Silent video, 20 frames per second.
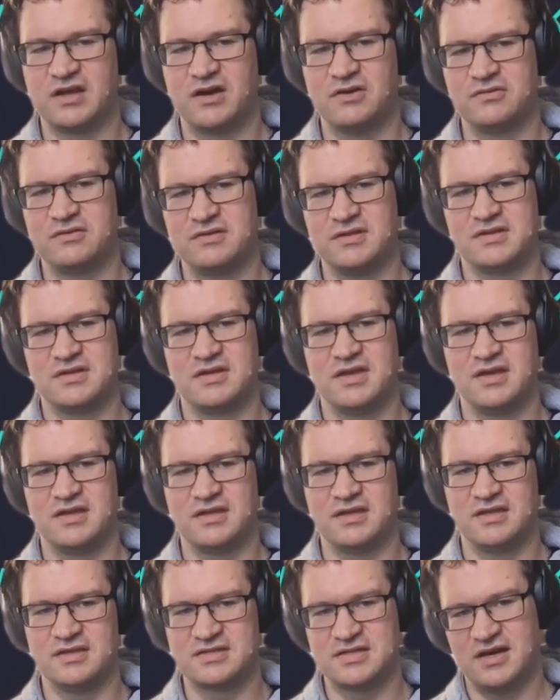with
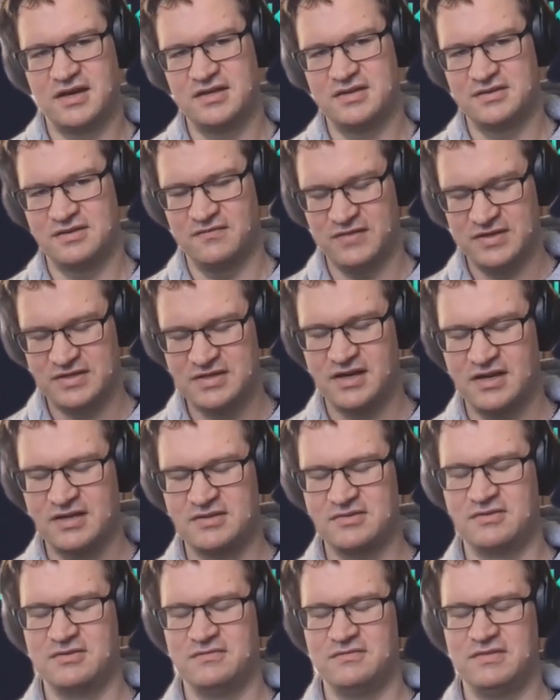
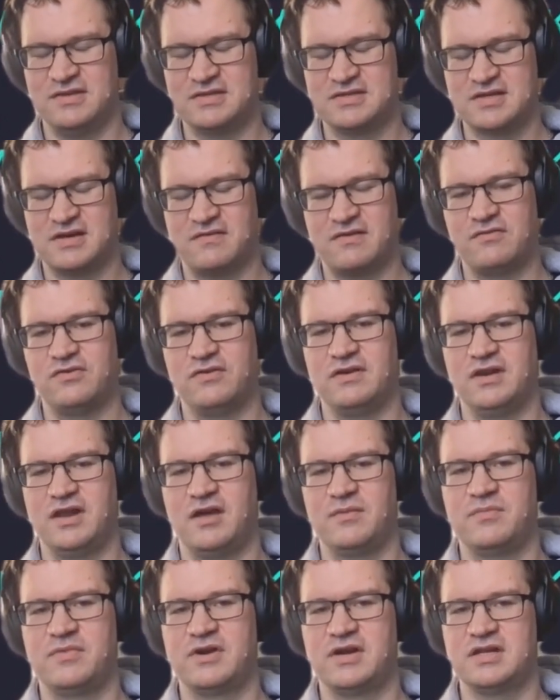Jython with
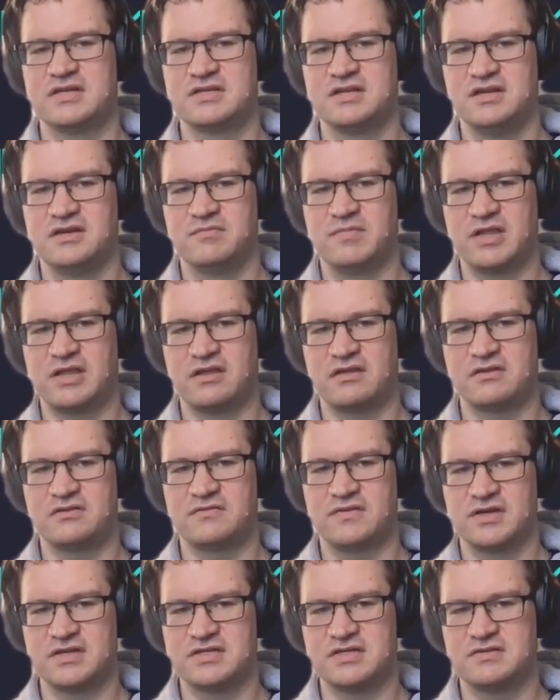Java libraries, but
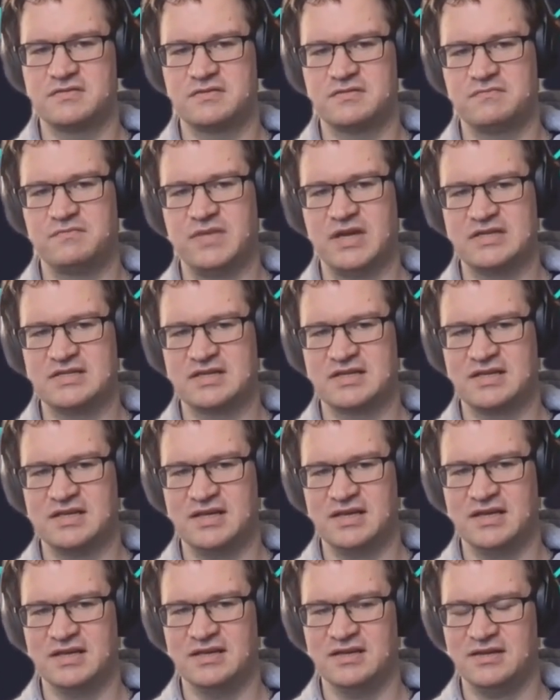otherwise
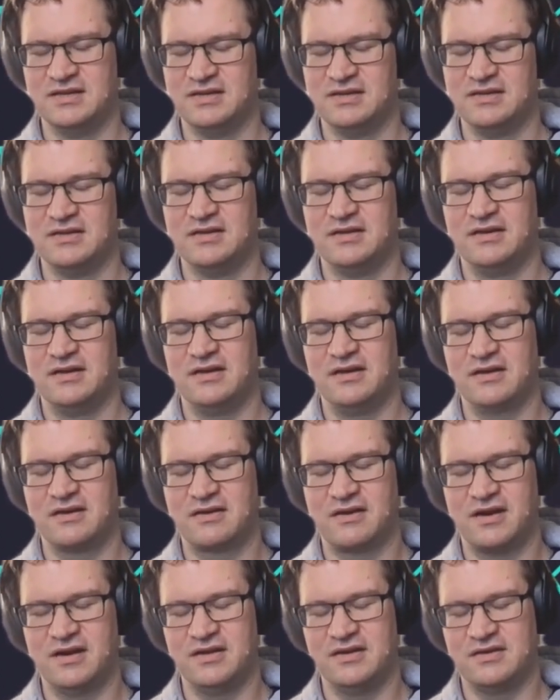basically
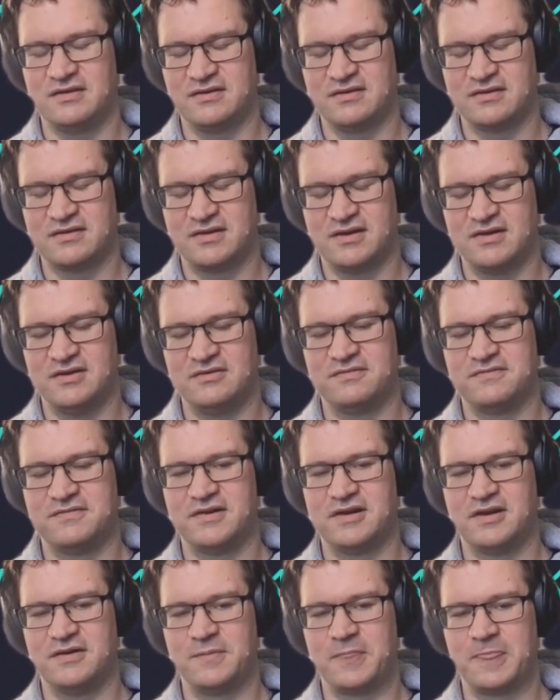kind
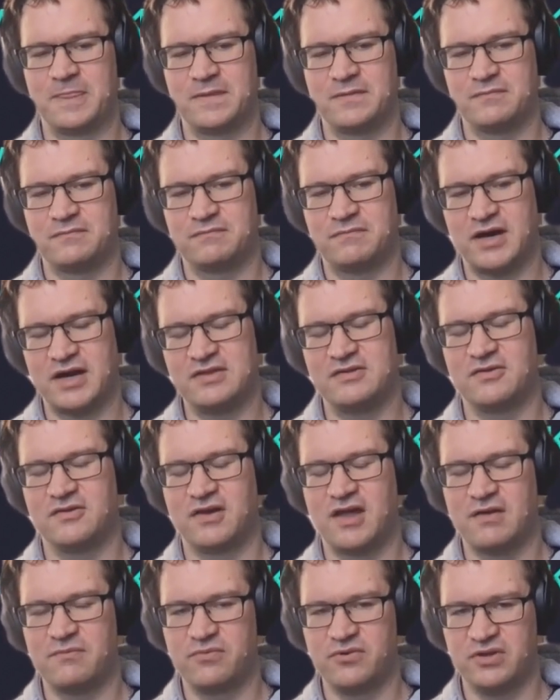of
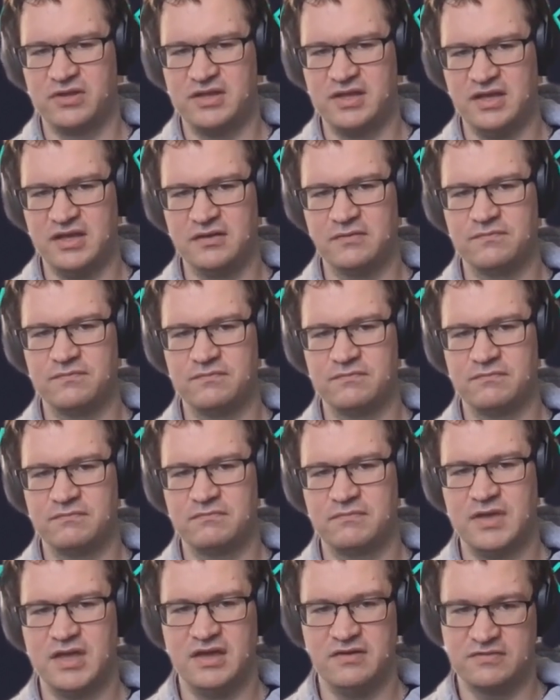Python library thing,
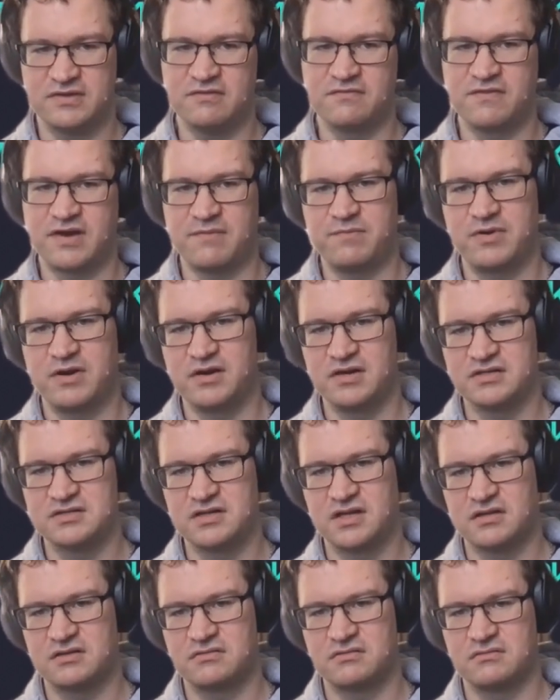if the
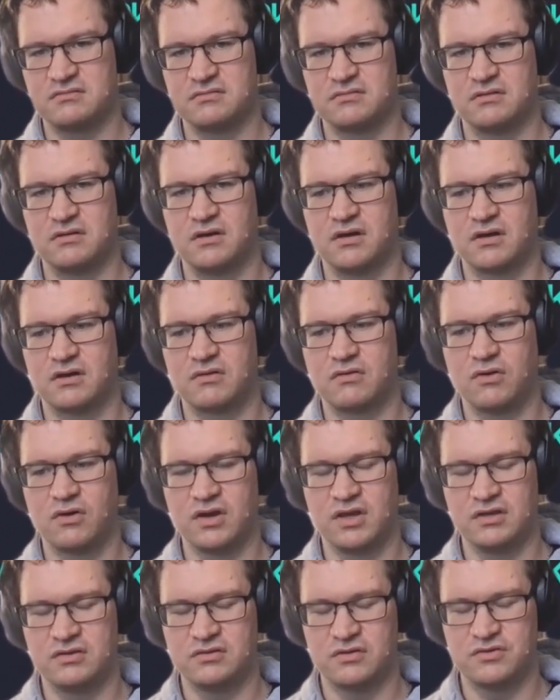wrapper is not
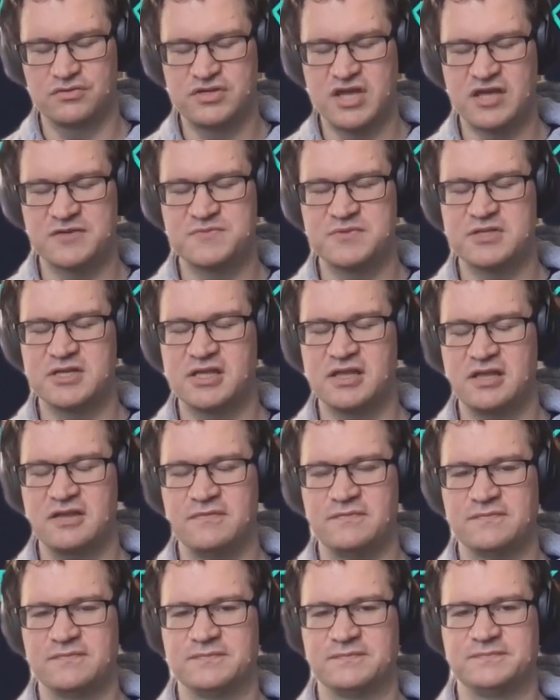calling those
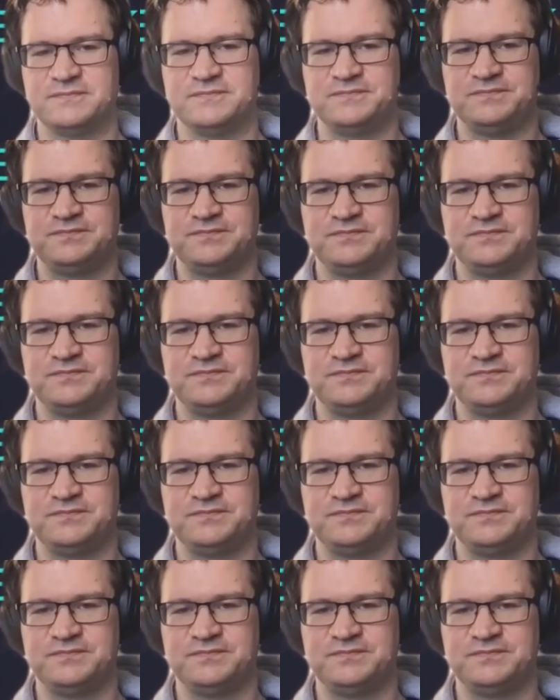explicitly.